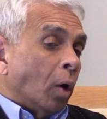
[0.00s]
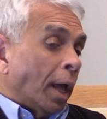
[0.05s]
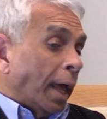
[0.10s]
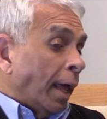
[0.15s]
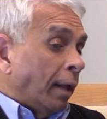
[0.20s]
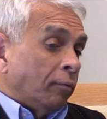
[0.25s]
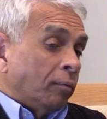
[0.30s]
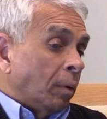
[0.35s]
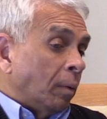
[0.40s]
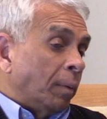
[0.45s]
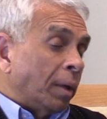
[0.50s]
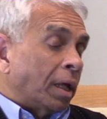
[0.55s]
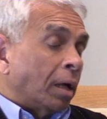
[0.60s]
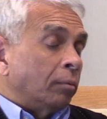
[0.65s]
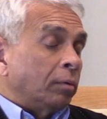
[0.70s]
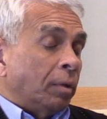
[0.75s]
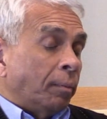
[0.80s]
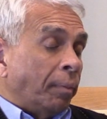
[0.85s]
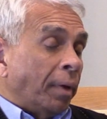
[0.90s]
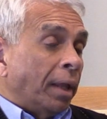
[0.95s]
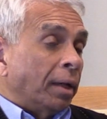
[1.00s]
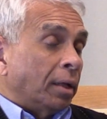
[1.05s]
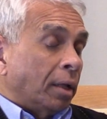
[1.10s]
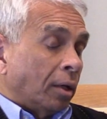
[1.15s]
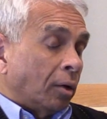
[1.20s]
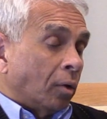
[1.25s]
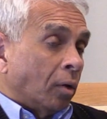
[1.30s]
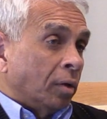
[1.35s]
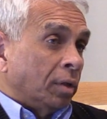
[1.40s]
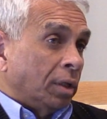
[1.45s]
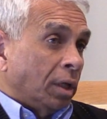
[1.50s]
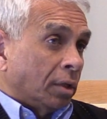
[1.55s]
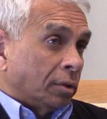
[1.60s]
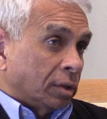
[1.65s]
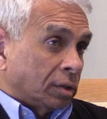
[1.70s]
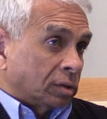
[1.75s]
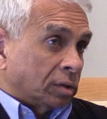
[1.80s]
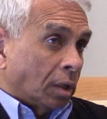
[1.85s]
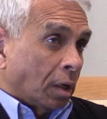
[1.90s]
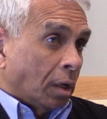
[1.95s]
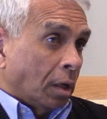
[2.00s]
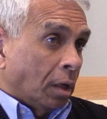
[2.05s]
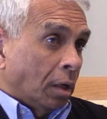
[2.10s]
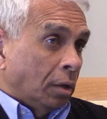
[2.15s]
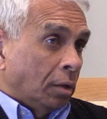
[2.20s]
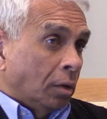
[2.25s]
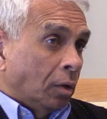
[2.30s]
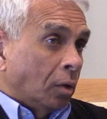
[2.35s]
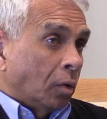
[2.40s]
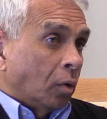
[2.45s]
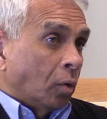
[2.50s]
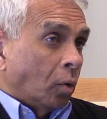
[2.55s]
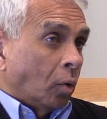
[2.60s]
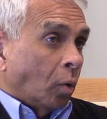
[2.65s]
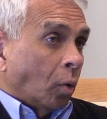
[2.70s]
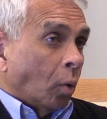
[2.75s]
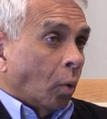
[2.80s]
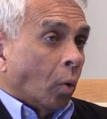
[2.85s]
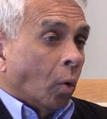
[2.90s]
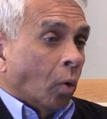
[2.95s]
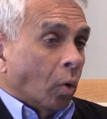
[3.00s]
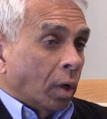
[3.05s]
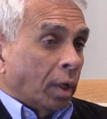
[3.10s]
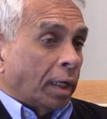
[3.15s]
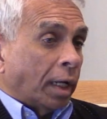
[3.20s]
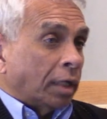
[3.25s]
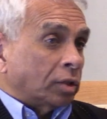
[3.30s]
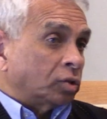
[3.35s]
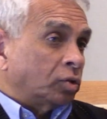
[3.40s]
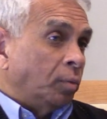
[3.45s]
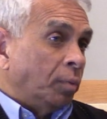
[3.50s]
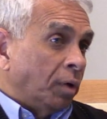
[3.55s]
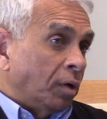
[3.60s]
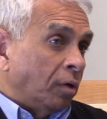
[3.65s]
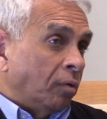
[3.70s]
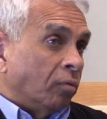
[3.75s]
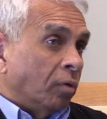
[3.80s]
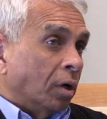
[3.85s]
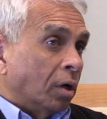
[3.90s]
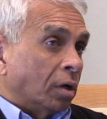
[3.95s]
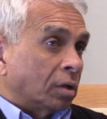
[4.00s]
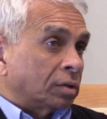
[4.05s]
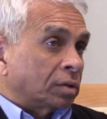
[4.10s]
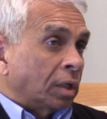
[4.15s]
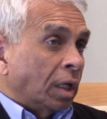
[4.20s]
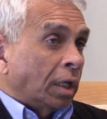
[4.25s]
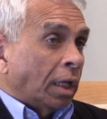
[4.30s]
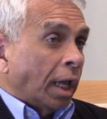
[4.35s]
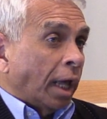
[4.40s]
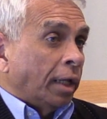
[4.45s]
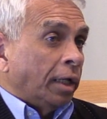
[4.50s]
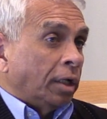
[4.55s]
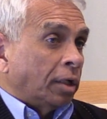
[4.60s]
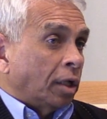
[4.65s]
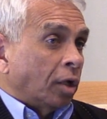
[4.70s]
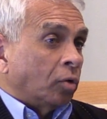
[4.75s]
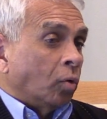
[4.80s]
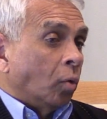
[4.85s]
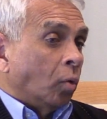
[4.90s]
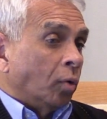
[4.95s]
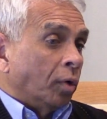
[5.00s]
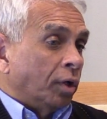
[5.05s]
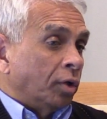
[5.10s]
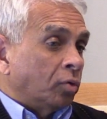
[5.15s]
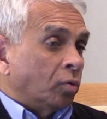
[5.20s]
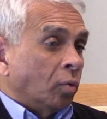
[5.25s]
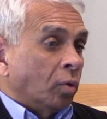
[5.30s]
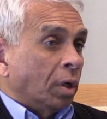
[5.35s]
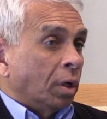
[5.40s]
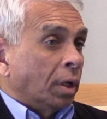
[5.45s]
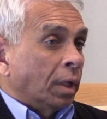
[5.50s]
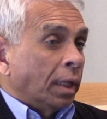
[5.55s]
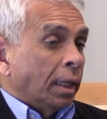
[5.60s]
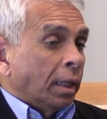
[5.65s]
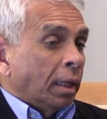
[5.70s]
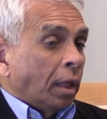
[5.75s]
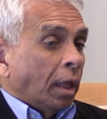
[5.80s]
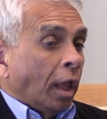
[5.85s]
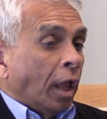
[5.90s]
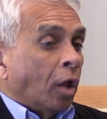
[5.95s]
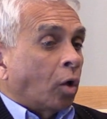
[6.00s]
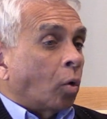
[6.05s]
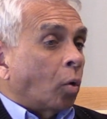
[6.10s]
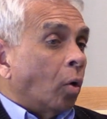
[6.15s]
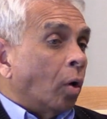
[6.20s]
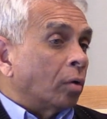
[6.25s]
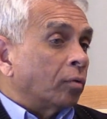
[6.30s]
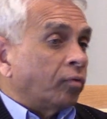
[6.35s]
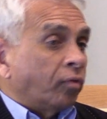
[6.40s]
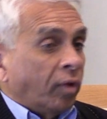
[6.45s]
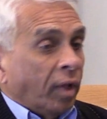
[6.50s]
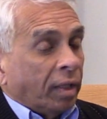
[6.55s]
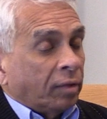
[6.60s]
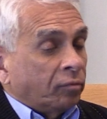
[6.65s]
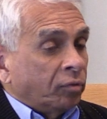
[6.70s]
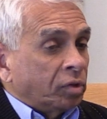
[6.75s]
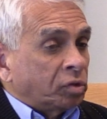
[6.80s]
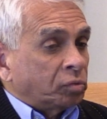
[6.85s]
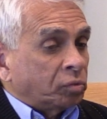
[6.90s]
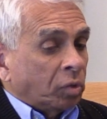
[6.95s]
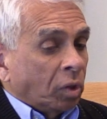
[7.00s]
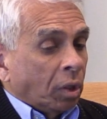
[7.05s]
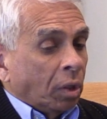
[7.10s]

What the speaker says: and will become dependent on the other side, or it has to be reversed, and it can go into a conflict which